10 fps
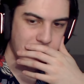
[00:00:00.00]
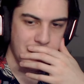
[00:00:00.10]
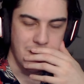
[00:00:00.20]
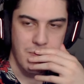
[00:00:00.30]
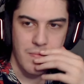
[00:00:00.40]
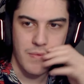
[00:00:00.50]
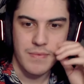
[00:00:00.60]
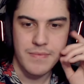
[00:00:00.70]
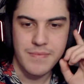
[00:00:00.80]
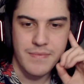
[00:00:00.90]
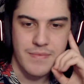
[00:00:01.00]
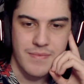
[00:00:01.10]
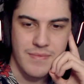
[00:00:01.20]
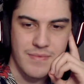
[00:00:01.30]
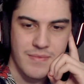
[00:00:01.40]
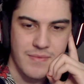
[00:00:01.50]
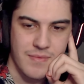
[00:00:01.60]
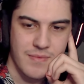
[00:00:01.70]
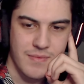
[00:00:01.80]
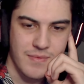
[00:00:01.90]

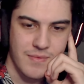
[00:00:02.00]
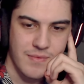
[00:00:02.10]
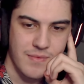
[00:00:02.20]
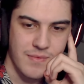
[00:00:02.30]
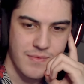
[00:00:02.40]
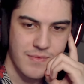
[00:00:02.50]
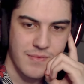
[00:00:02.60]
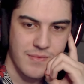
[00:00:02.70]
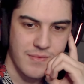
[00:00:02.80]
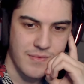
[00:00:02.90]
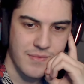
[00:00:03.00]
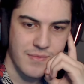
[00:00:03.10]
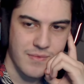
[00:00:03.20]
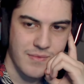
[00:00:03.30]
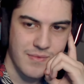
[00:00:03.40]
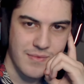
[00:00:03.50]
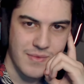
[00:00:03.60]
(silence)